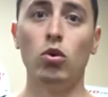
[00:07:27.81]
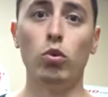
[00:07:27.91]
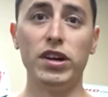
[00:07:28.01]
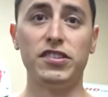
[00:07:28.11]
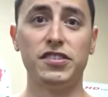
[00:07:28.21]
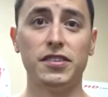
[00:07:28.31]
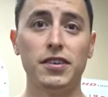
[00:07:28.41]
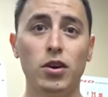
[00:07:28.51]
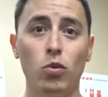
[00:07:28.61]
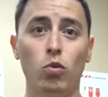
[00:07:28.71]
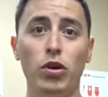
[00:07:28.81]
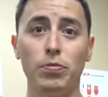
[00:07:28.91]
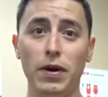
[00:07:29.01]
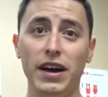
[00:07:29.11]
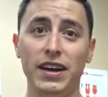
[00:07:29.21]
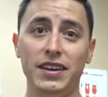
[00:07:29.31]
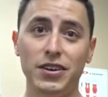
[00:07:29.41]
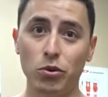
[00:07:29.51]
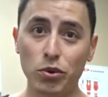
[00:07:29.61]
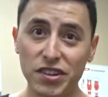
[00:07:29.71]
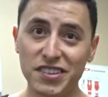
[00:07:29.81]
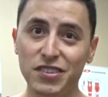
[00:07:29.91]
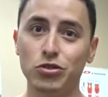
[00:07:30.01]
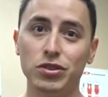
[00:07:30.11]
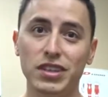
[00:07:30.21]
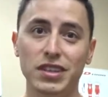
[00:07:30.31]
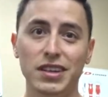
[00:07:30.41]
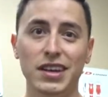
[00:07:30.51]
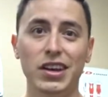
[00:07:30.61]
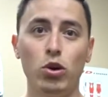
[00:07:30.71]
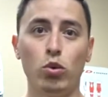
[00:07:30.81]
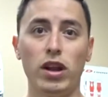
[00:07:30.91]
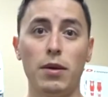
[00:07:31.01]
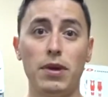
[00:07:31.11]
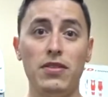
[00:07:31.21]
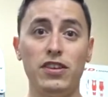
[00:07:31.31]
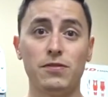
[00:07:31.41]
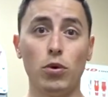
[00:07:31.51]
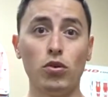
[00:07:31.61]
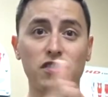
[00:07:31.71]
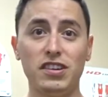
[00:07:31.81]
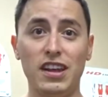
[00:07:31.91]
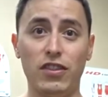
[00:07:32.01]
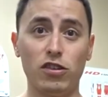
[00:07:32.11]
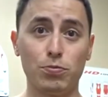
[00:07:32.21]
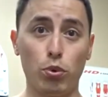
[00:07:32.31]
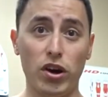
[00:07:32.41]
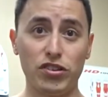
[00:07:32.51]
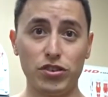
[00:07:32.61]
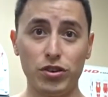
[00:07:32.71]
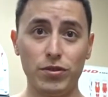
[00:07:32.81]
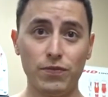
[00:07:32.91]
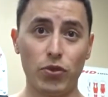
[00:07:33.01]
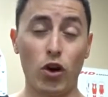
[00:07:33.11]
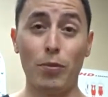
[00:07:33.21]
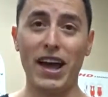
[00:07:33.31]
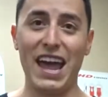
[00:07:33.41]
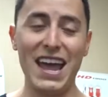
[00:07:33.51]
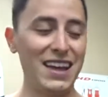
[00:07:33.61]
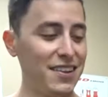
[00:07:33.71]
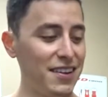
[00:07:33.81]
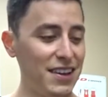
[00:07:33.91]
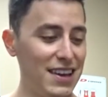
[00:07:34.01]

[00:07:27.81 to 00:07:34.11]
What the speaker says: which with my wrist injury, when I'm in this motion and there's pressure on my hand,